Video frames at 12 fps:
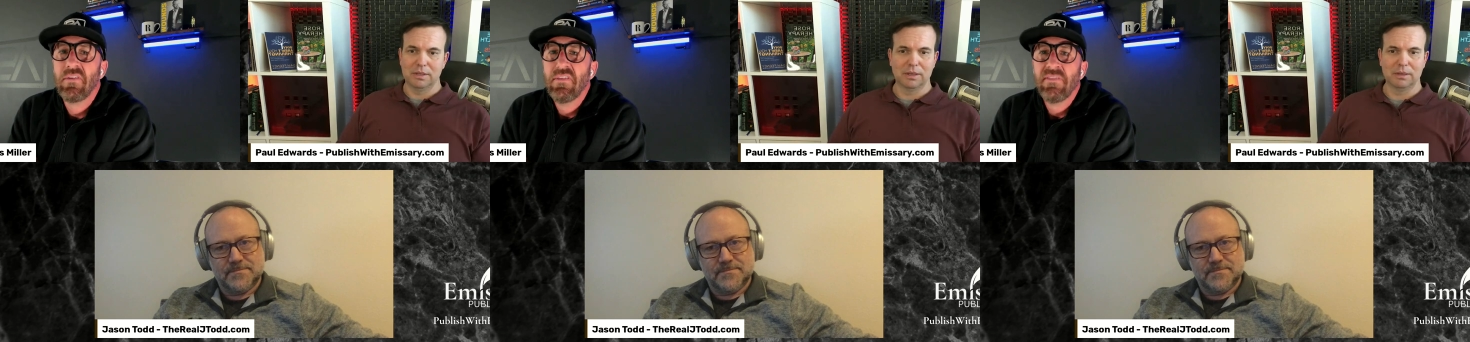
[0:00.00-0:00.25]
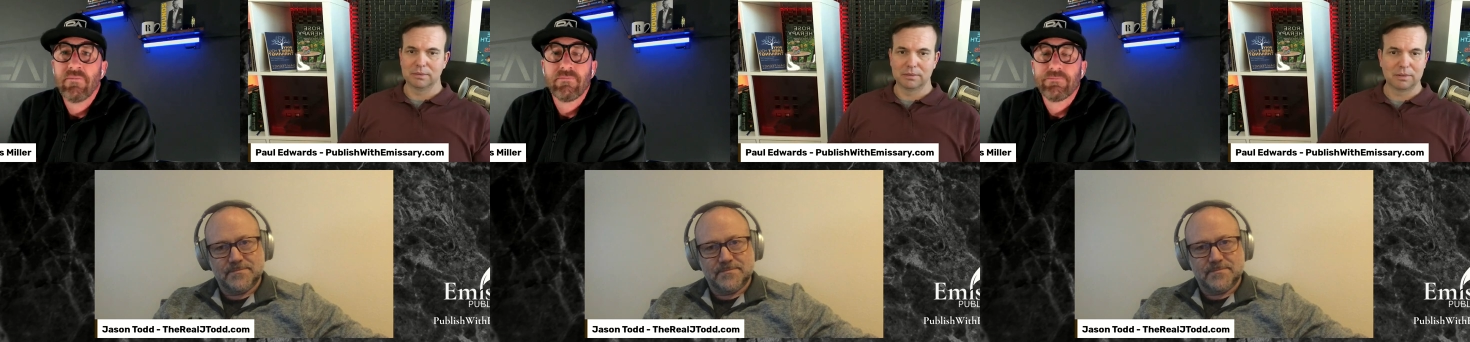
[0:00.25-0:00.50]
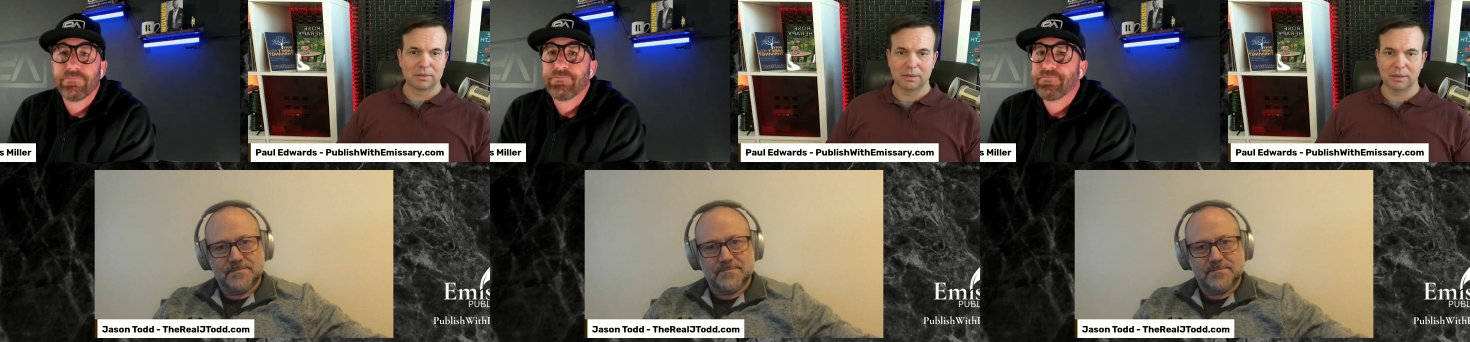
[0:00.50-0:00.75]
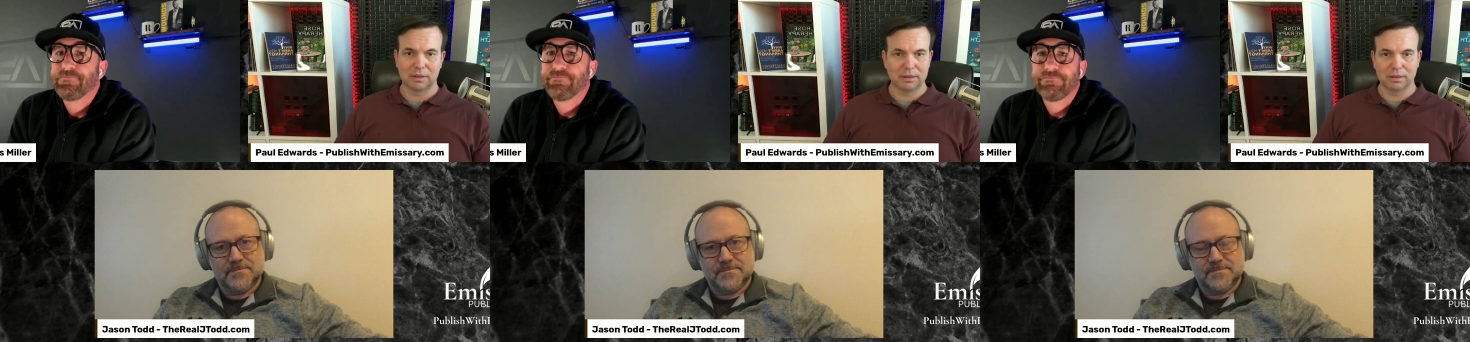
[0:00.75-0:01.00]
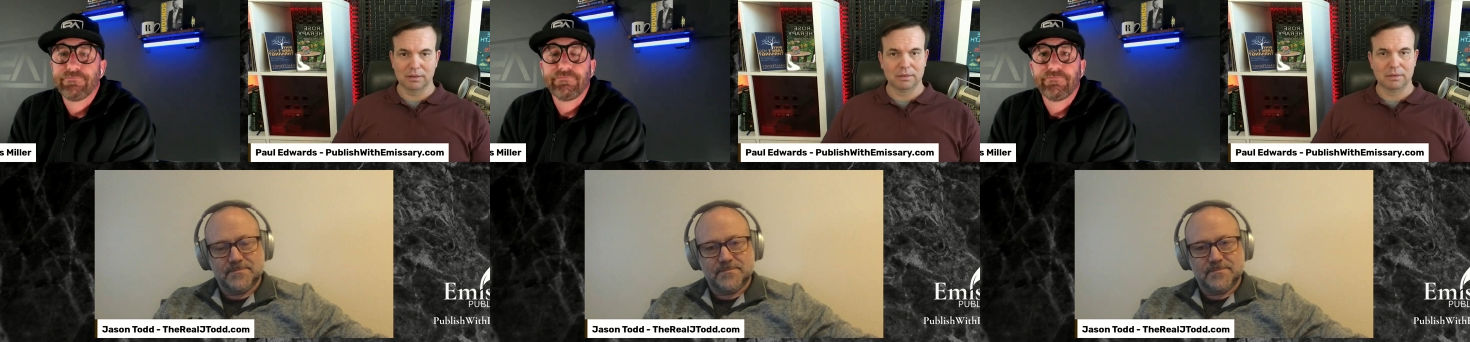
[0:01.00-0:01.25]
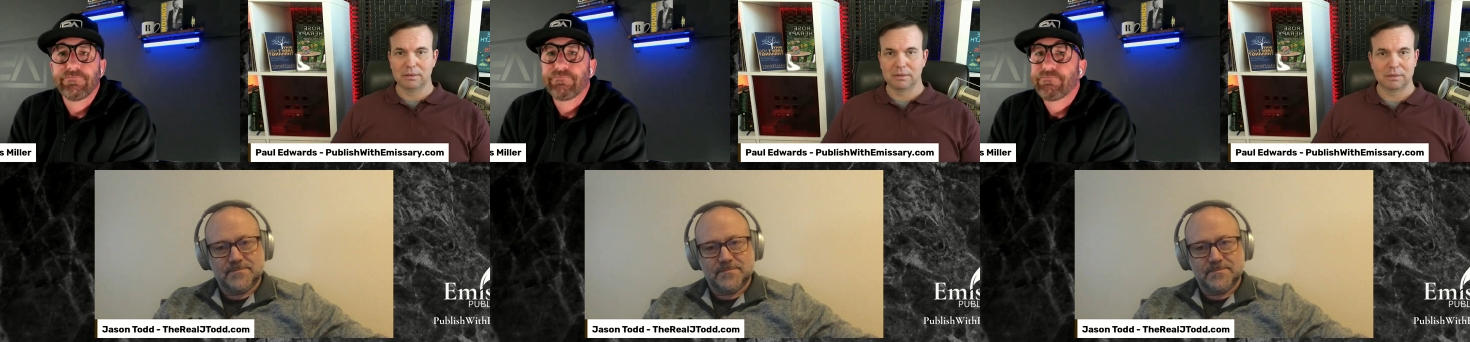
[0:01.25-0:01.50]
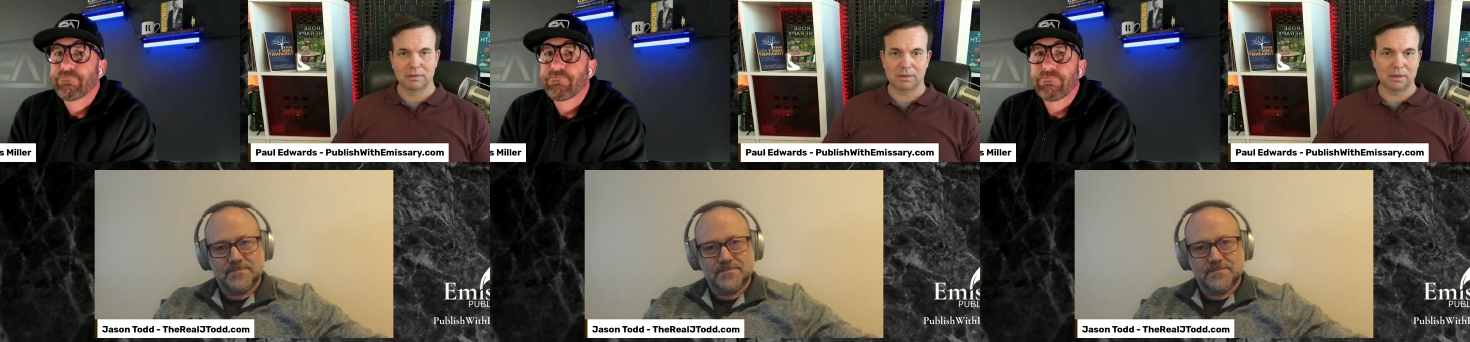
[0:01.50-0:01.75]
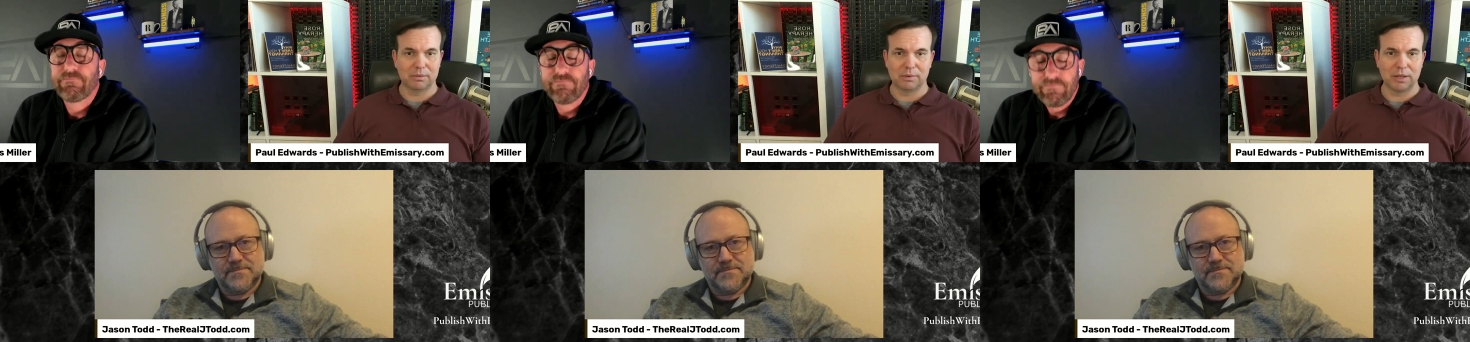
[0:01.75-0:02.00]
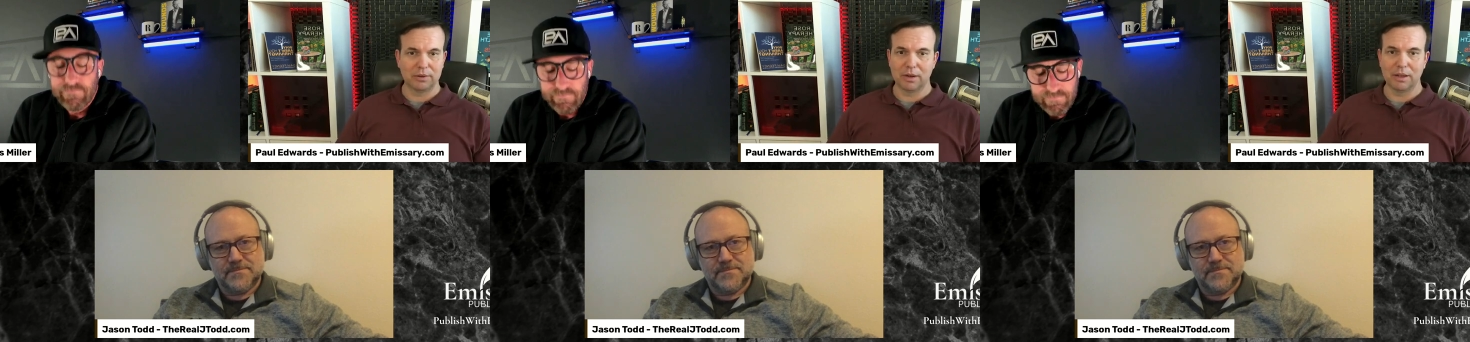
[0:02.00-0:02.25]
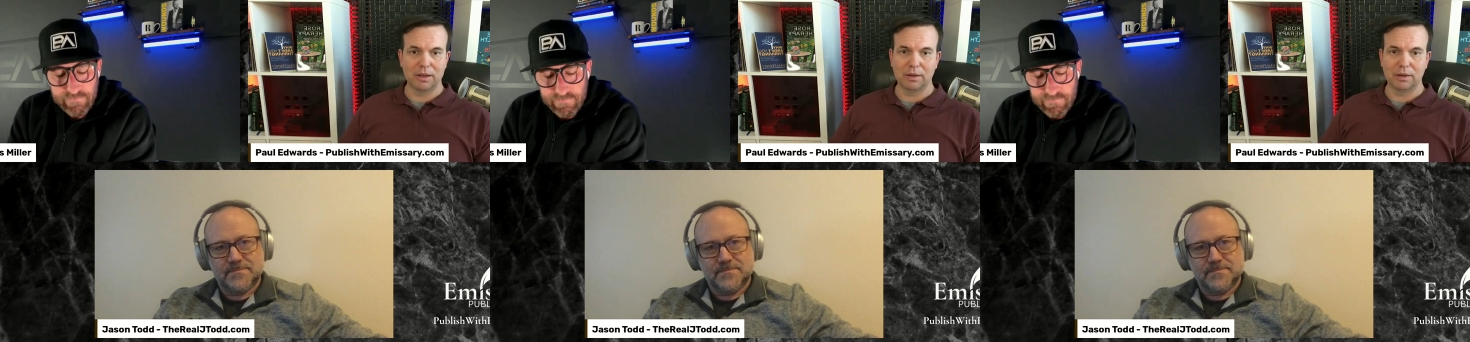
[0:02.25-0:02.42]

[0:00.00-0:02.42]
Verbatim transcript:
Speaker 1: yeah I, i'd i'd rather